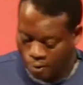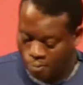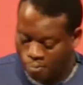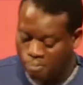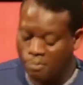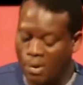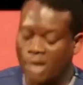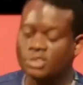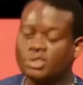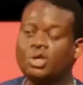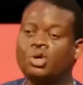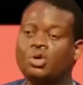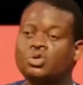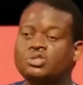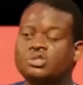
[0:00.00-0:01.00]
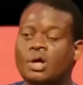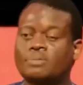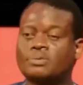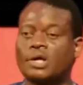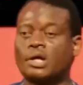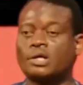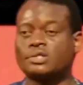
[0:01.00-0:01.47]
Matthew
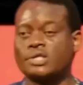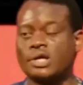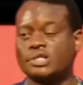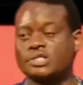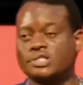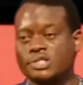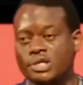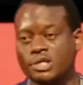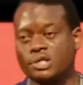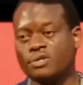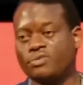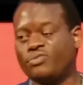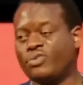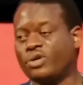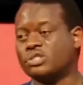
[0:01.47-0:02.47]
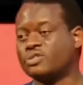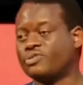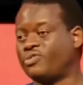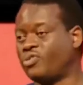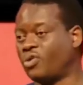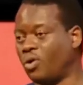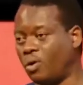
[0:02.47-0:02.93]
chapter 13, verse
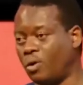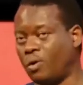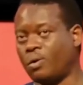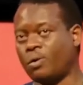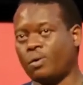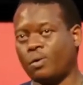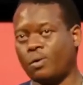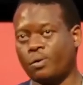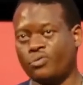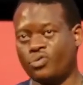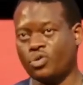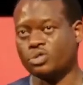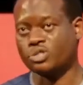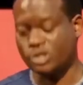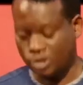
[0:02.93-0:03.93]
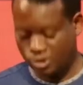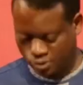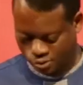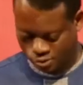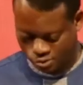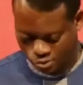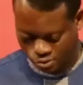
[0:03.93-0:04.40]
4, 14.
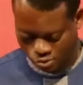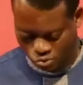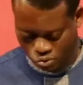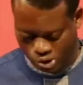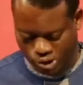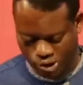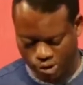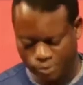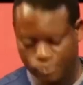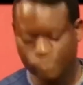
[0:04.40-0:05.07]
Quickly.